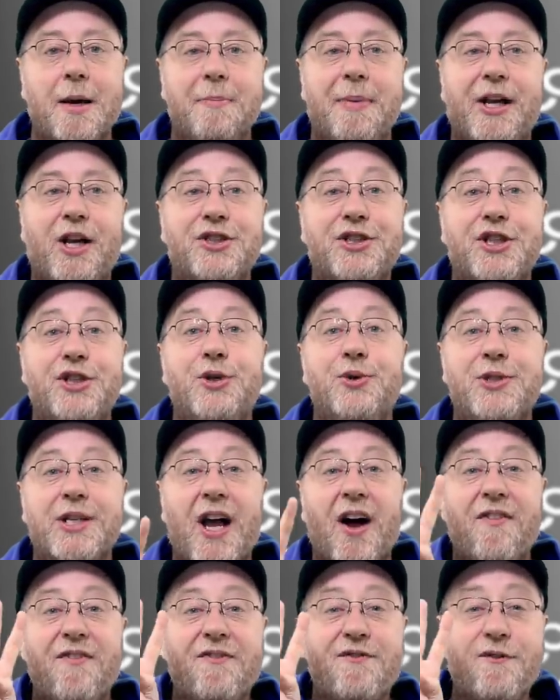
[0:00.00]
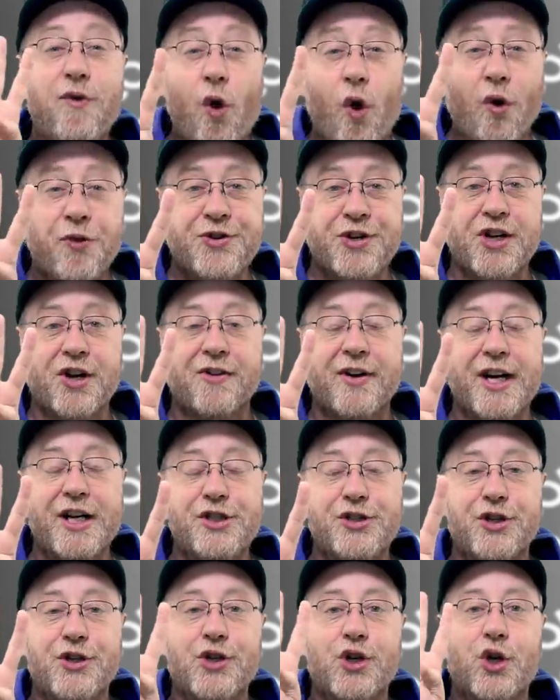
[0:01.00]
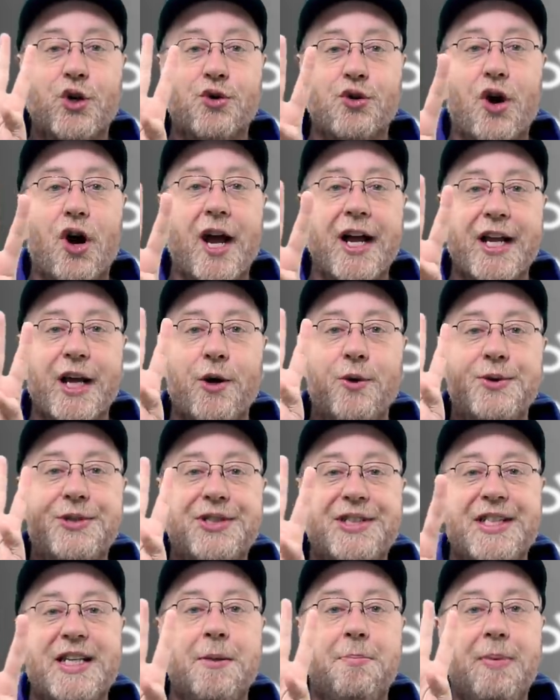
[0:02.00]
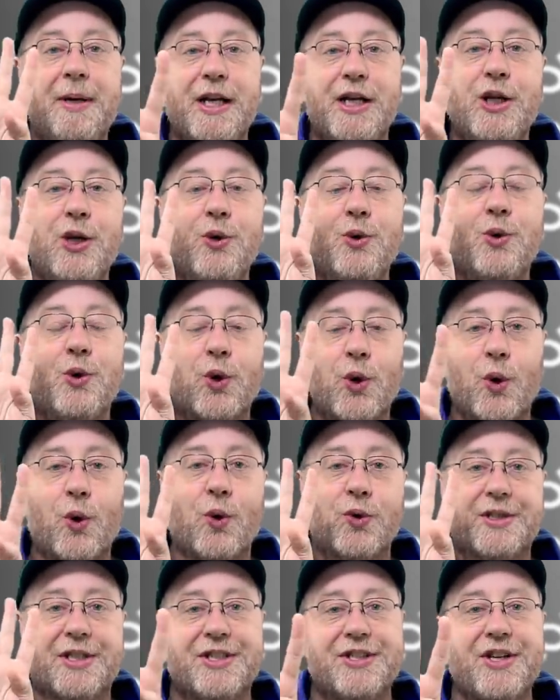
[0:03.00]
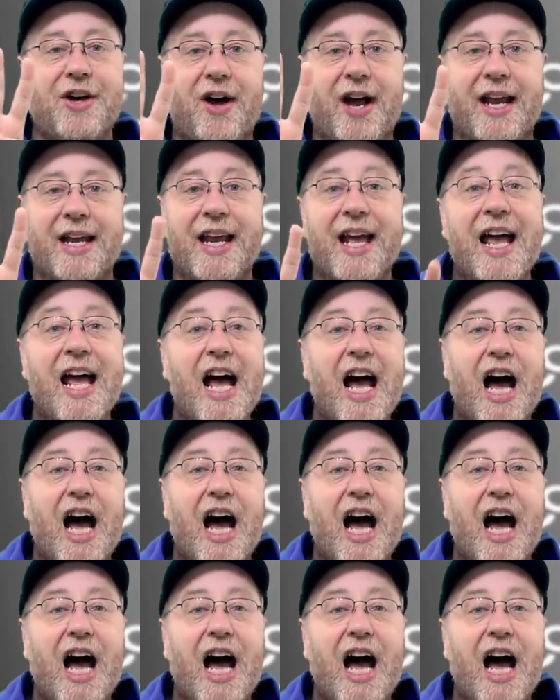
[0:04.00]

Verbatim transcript: Because it's using a fourth generation Cryo C P U core design,